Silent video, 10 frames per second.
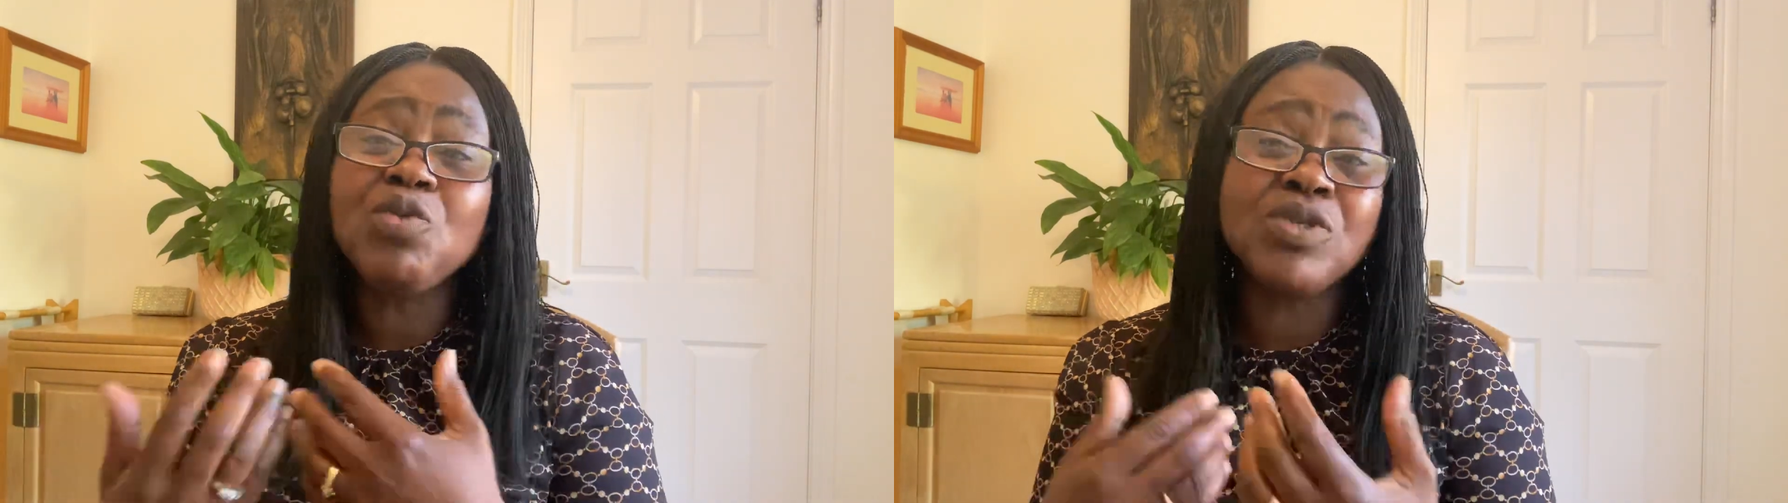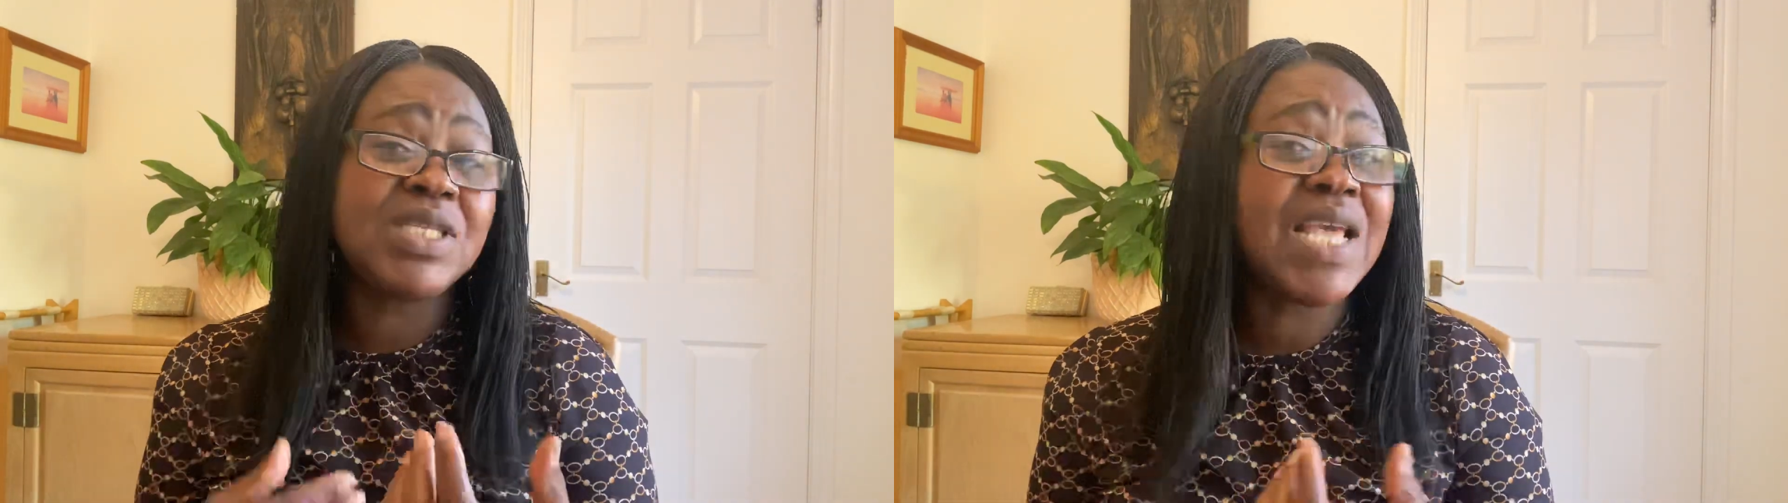
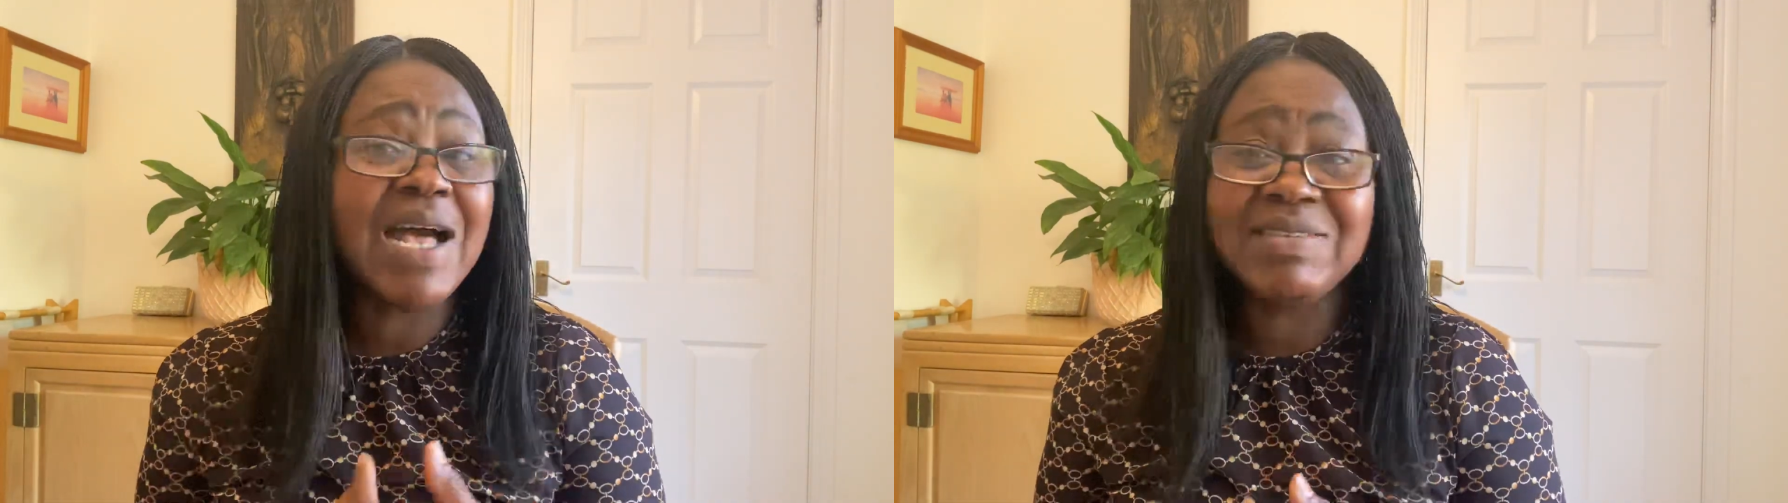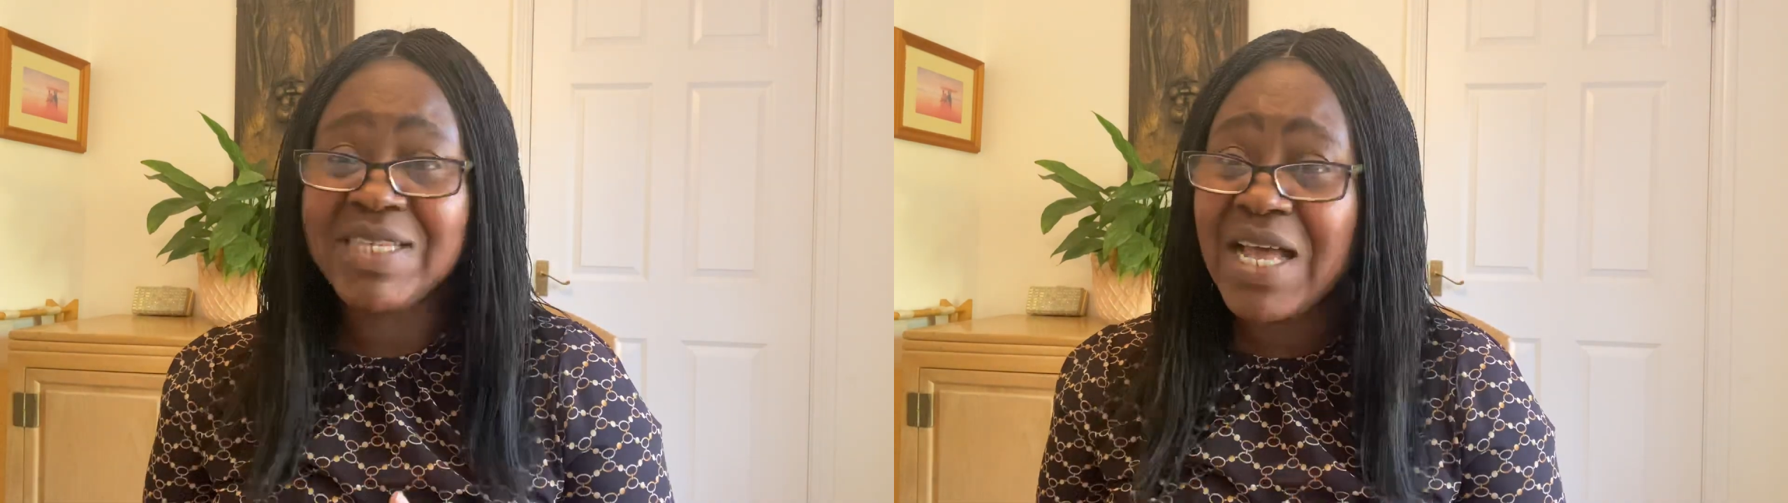we see
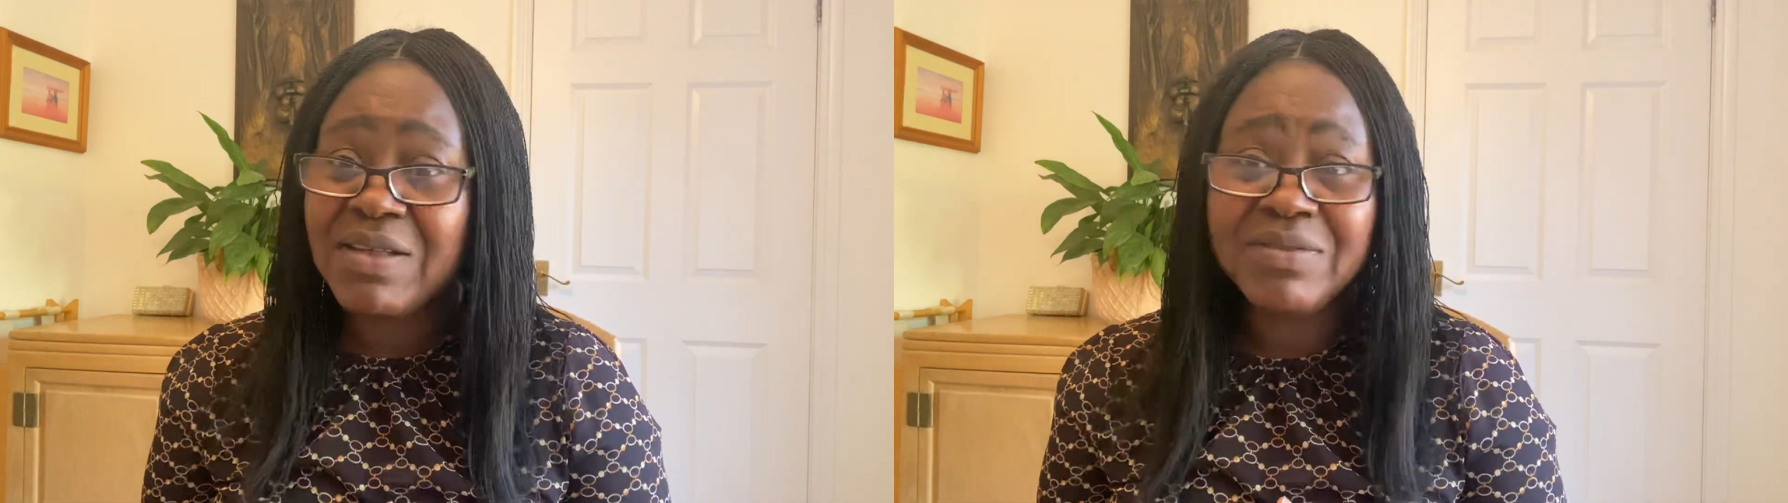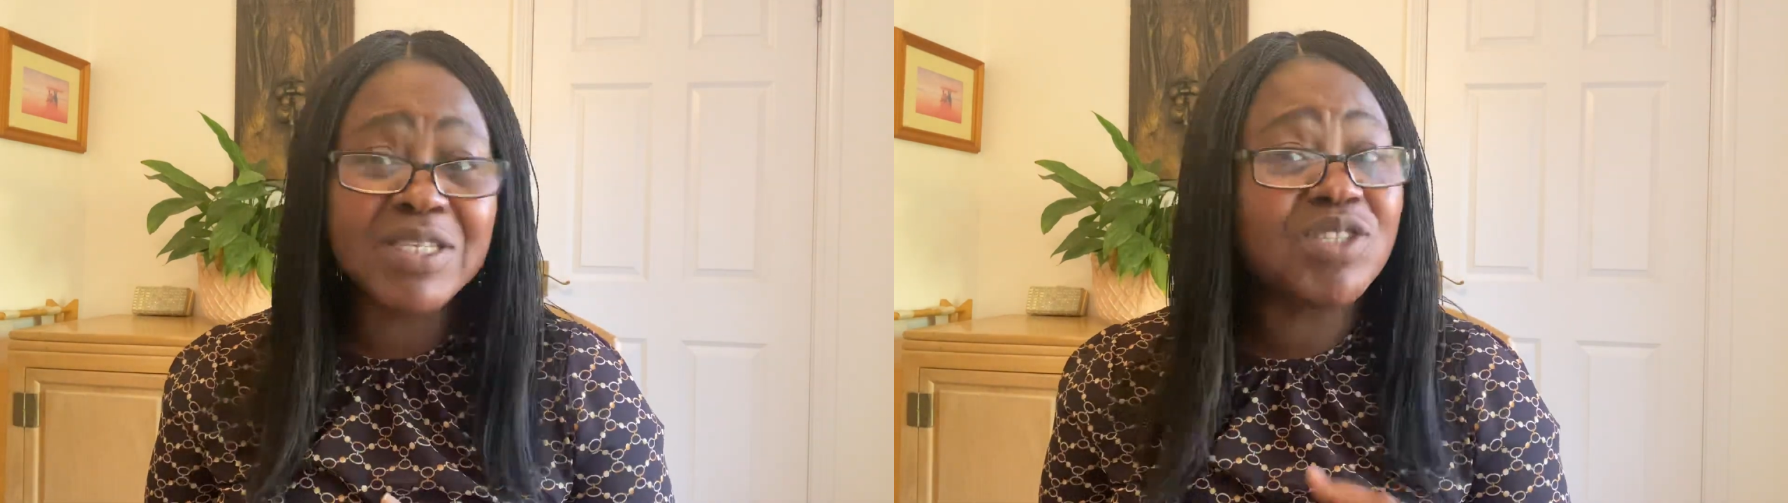
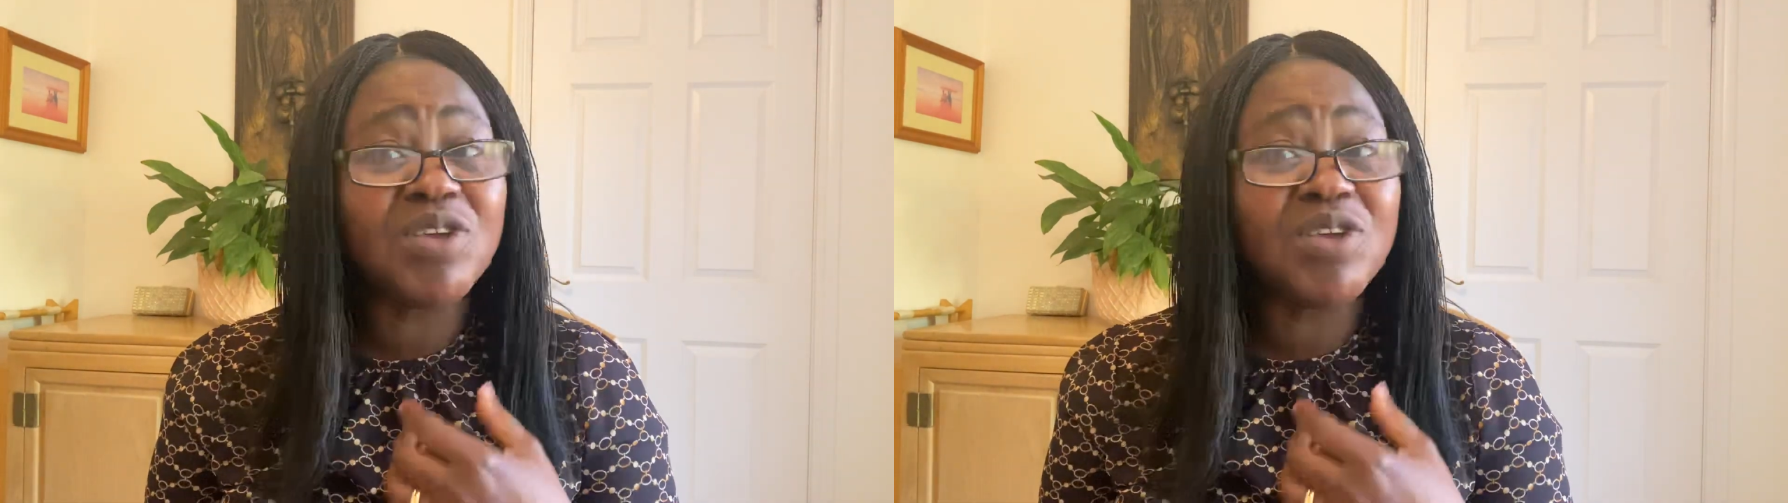ourselves is